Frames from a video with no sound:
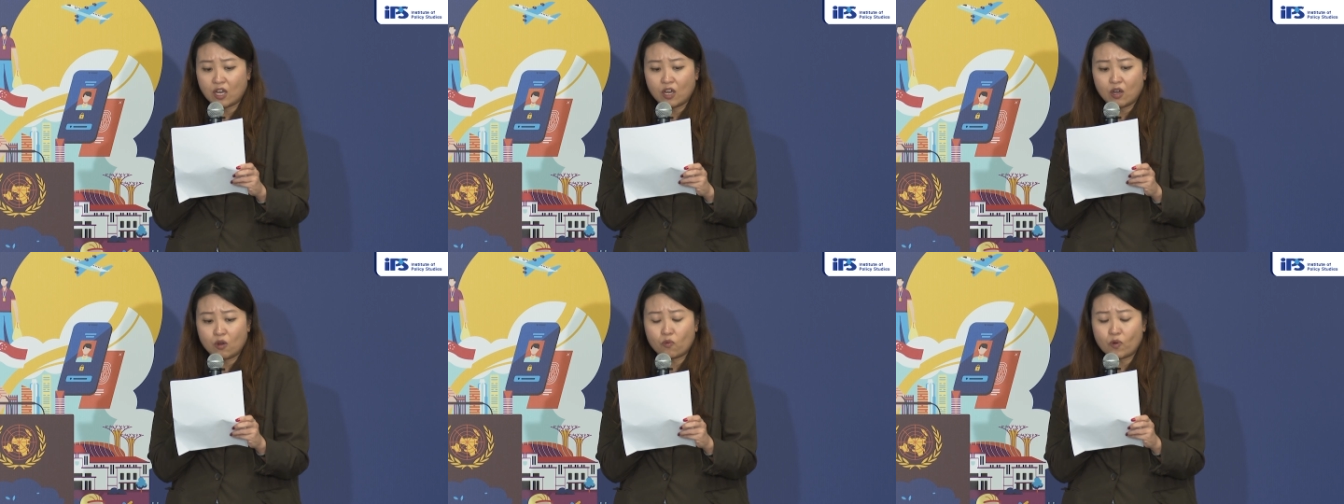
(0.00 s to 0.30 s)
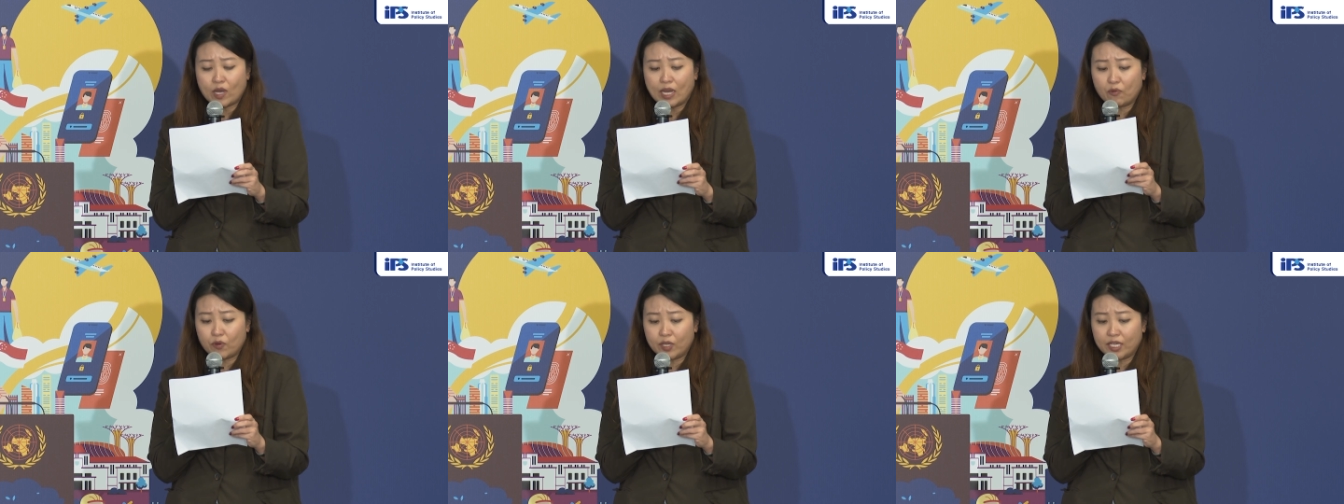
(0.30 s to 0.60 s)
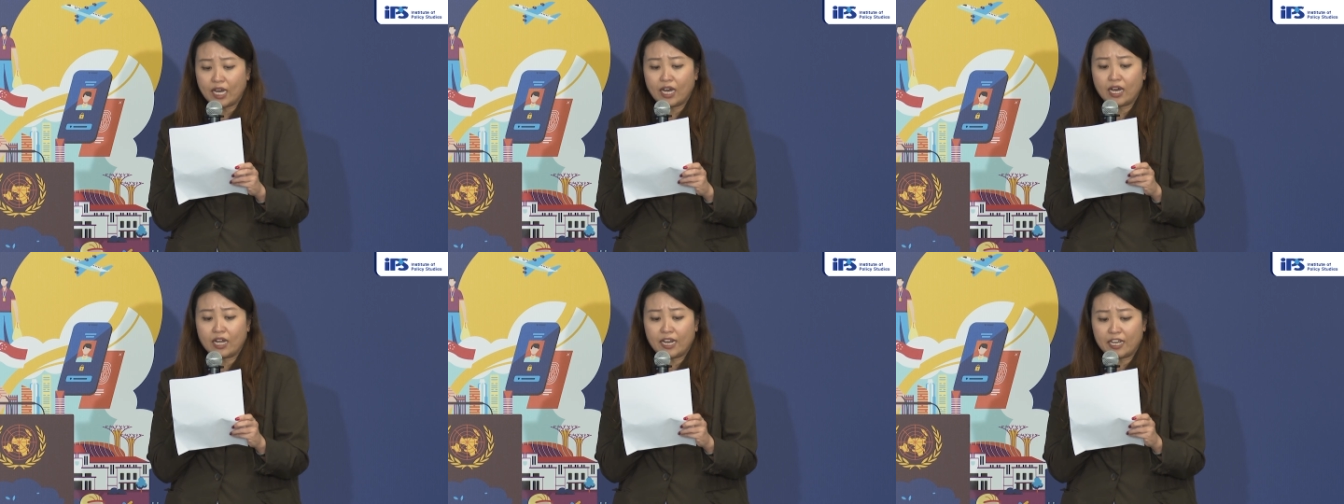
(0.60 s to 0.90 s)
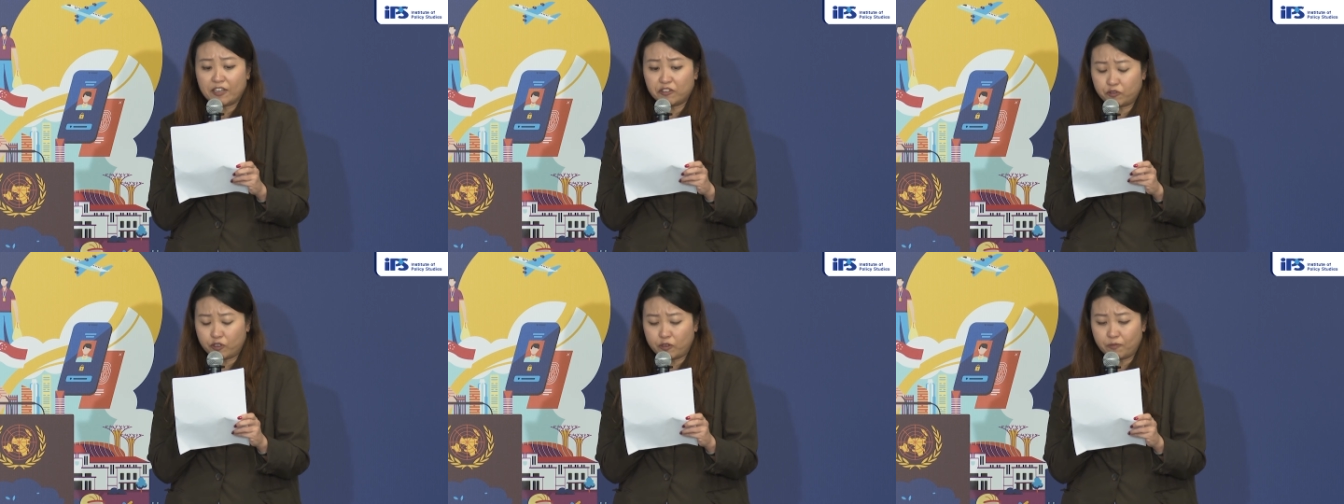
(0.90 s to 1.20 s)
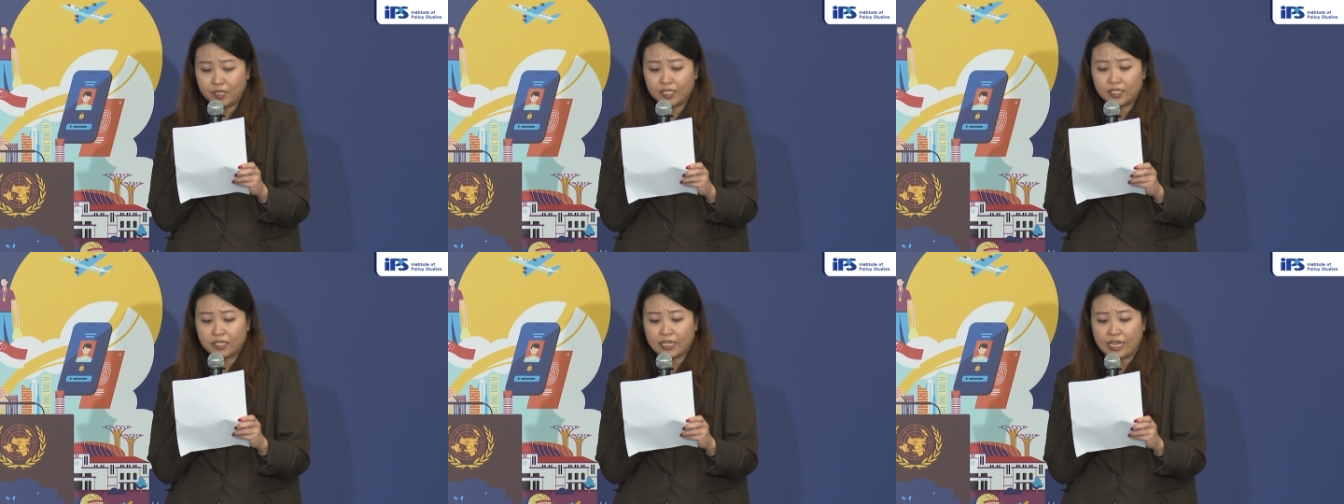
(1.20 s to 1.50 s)
where we are live
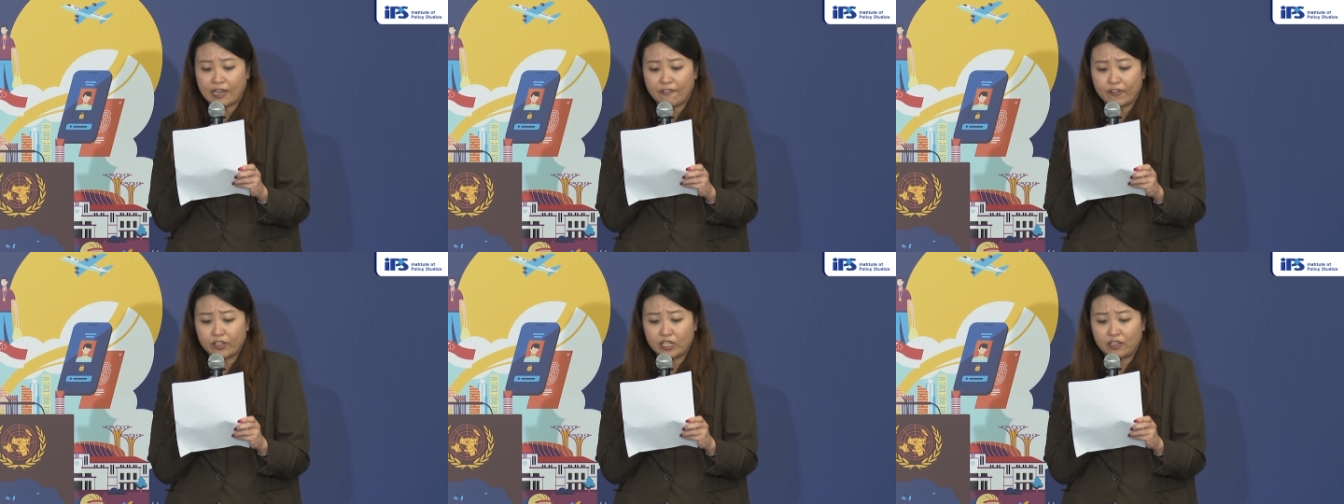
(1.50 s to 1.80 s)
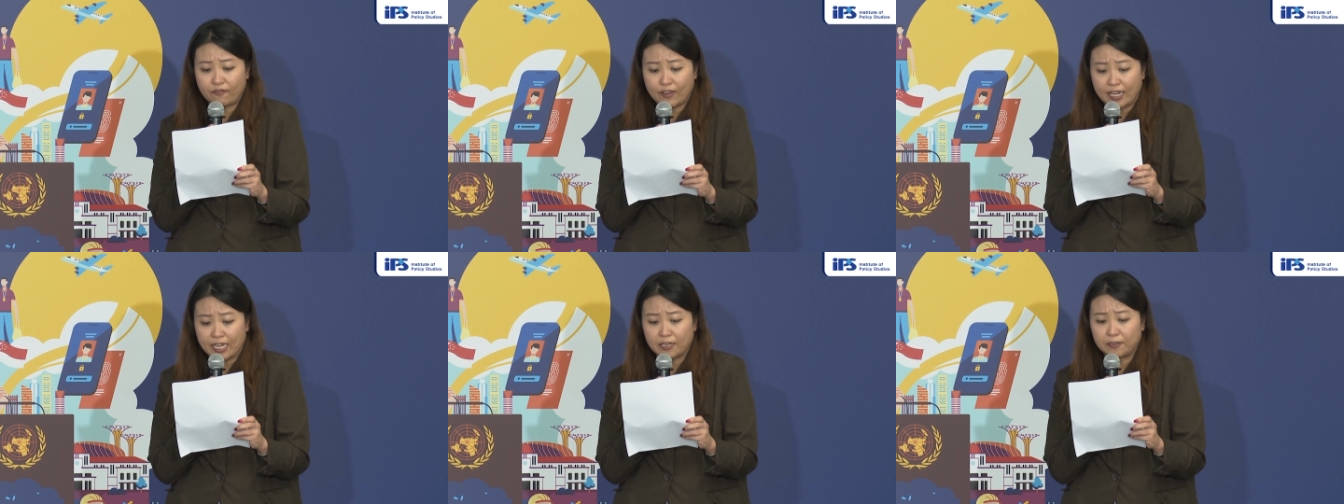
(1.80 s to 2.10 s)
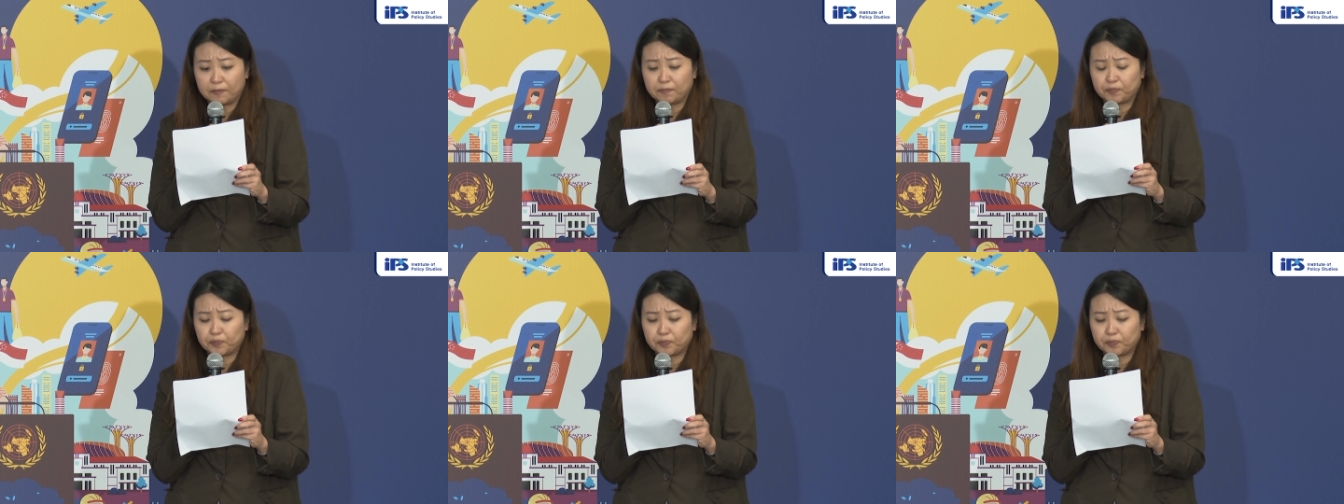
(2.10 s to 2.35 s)
streaming the event.